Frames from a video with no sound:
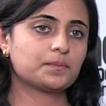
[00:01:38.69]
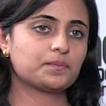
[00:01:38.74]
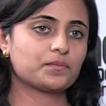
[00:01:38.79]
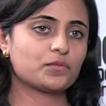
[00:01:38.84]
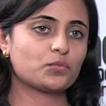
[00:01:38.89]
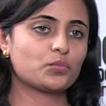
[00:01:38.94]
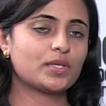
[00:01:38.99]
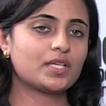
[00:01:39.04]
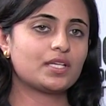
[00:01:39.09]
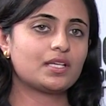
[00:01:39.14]

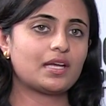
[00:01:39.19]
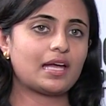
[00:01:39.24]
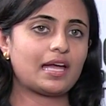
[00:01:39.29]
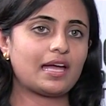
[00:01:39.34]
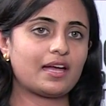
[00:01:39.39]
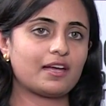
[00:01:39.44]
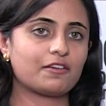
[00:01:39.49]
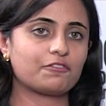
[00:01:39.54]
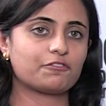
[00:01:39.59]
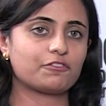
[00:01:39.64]
We
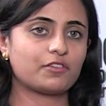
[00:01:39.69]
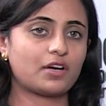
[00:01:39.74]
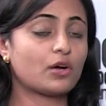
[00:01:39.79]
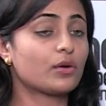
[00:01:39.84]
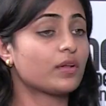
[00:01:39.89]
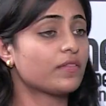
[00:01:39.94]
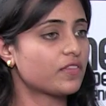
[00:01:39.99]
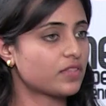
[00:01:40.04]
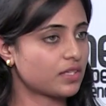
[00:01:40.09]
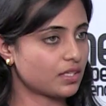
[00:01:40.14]
have, out
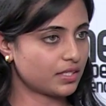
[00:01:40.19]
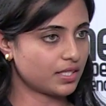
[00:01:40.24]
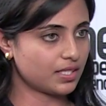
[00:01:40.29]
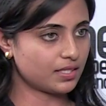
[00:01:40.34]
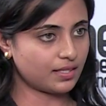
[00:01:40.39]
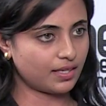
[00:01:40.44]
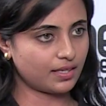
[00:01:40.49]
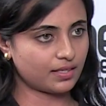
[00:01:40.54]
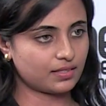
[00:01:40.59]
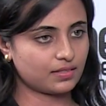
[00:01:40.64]
of the 13
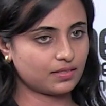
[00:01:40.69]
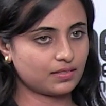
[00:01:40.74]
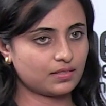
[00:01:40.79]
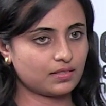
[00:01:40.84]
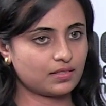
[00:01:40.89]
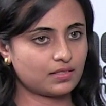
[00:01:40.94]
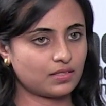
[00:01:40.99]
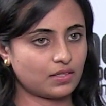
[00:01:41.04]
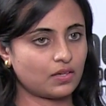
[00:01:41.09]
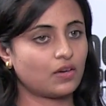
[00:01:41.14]

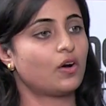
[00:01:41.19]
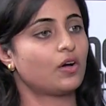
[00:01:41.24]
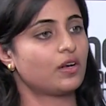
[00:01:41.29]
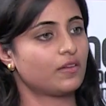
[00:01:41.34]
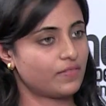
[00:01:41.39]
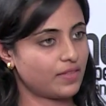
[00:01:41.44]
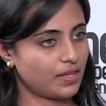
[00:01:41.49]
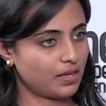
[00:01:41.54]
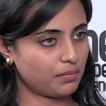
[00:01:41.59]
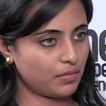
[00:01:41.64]
titles, all
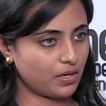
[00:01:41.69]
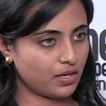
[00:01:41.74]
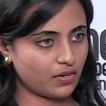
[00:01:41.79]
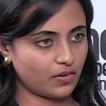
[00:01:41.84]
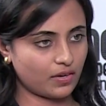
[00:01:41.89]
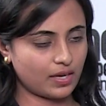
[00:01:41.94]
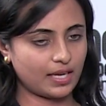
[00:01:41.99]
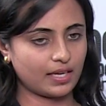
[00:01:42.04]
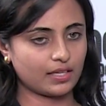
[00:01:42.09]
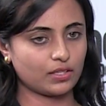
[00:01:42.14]
of them are
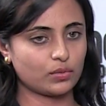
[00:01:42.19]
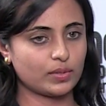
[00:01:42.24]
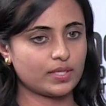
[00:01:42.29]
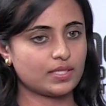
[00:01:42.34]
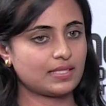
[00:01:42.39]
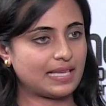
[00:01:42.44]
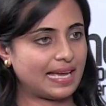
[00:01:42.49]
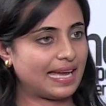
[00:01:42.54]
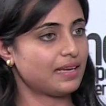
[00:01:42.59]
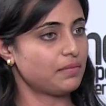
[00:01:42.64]
on
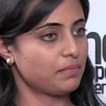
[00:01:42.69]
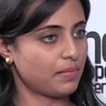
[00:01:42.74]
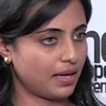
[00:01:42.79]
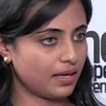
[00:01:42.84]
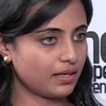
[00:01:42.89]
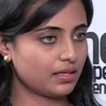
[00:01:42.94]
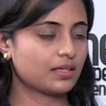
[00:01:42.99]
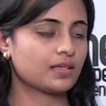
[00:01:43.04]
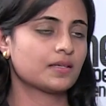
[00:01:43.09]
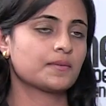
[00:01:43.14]
iOS and Mac.